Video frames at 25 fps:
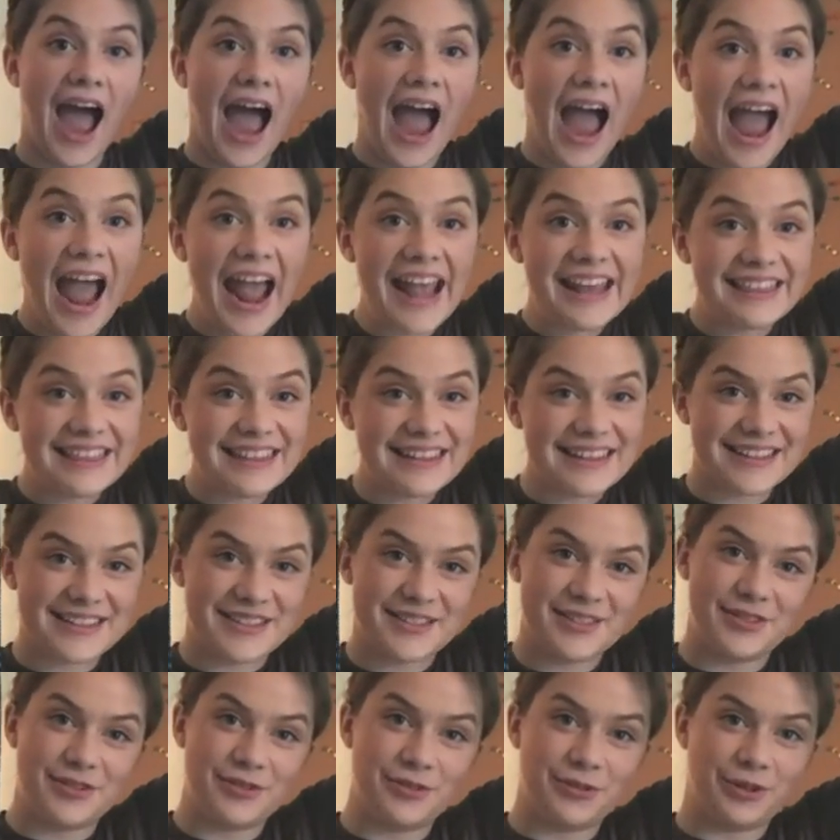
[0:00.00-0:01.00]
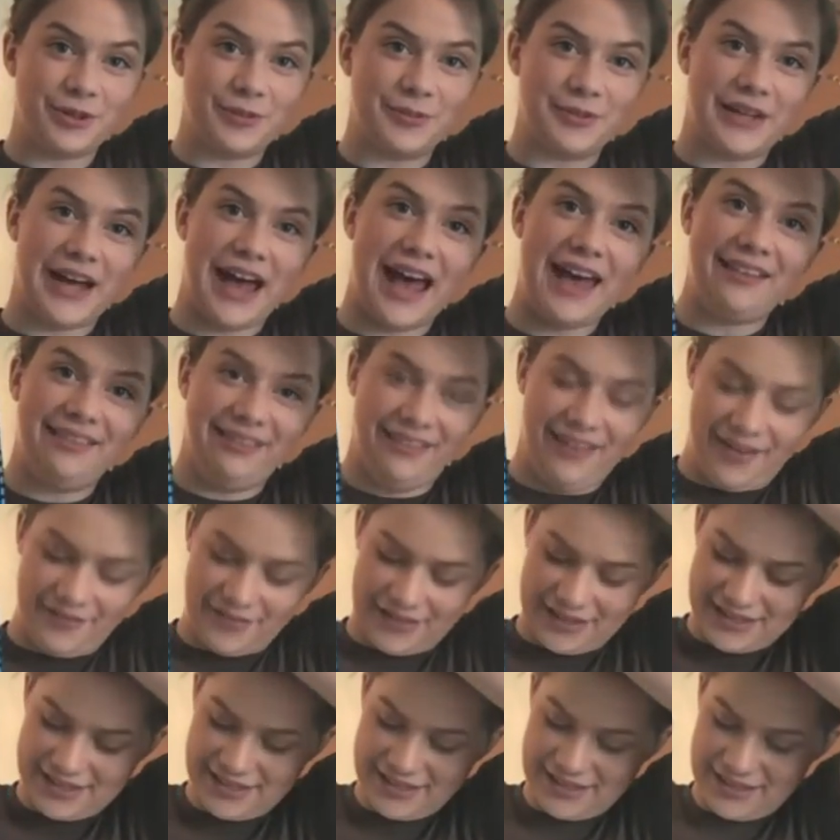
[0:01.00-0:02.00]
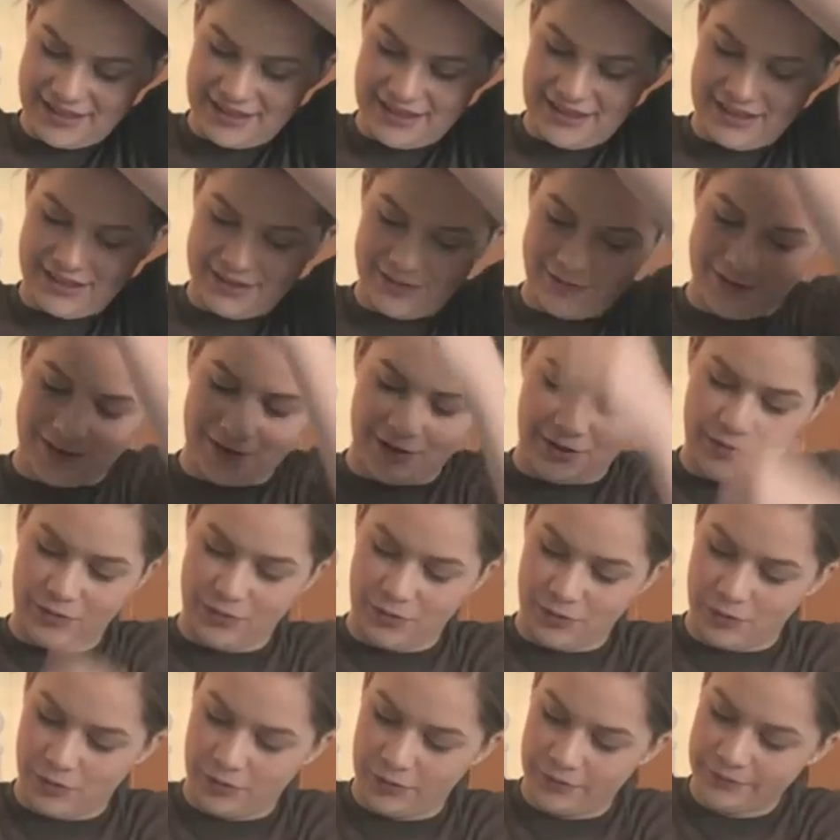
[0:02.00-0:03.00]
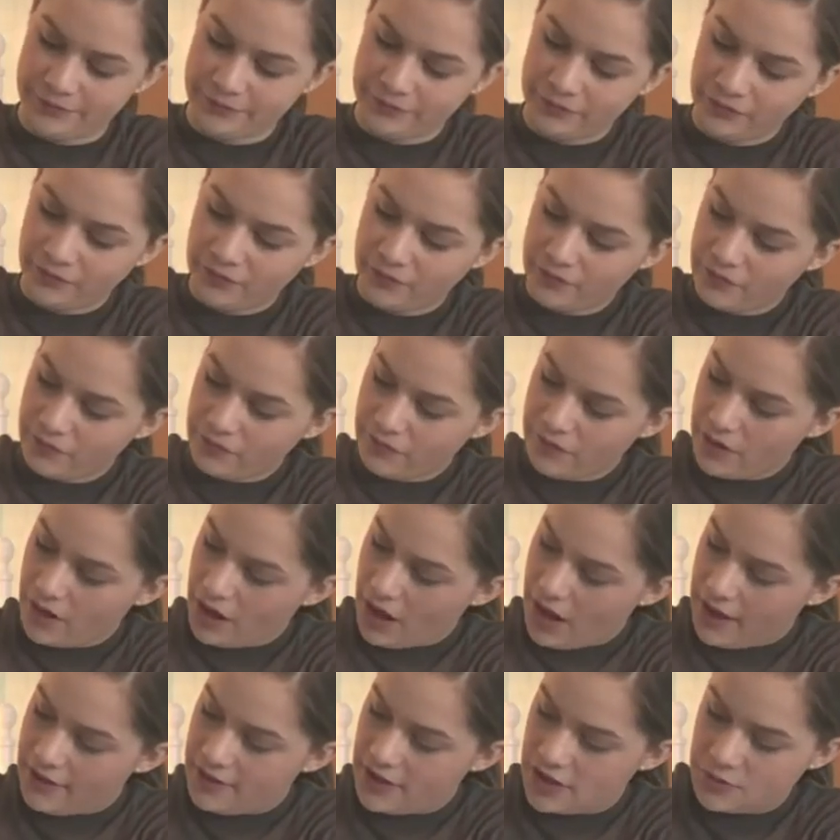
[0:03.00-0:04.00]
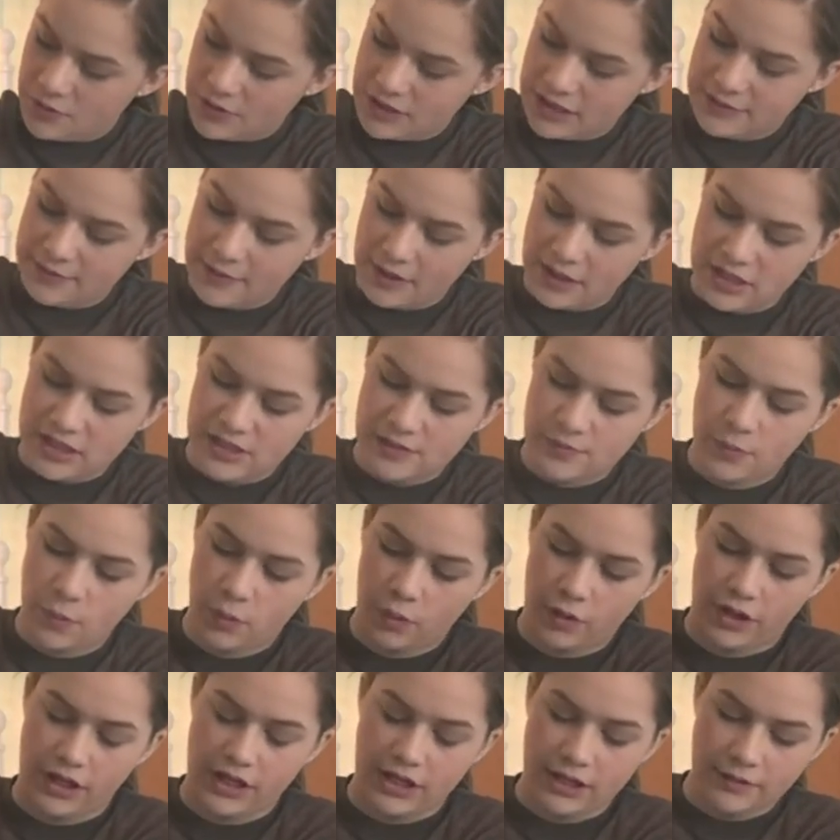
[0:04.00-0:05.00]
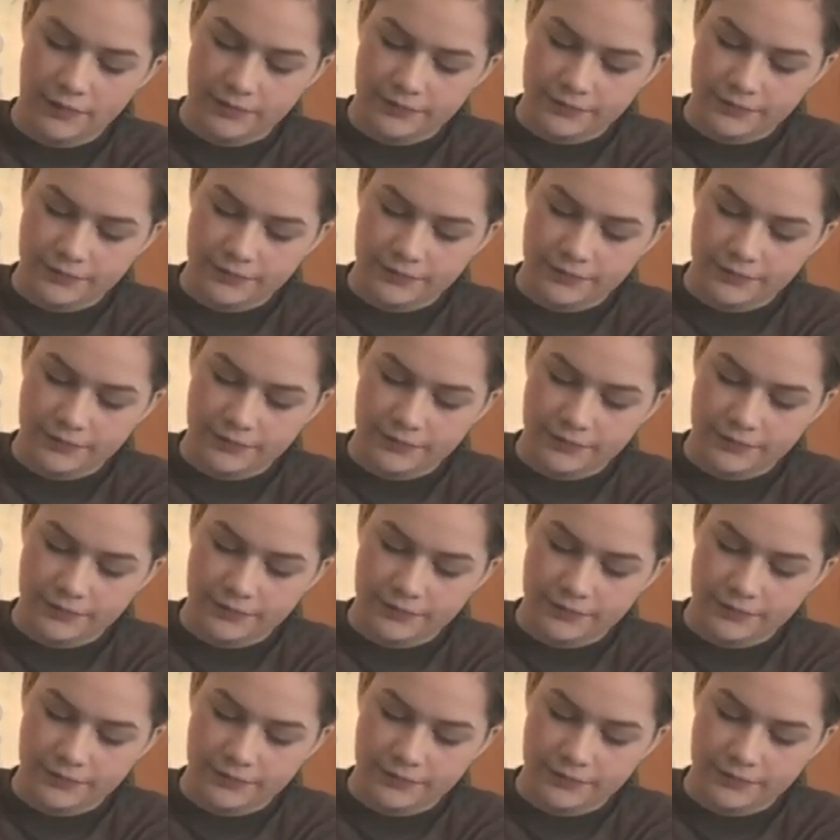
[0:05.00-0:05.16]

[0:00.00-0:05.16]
I think it's adorable. I love it. I think it's really cool. And this one's by Sporty.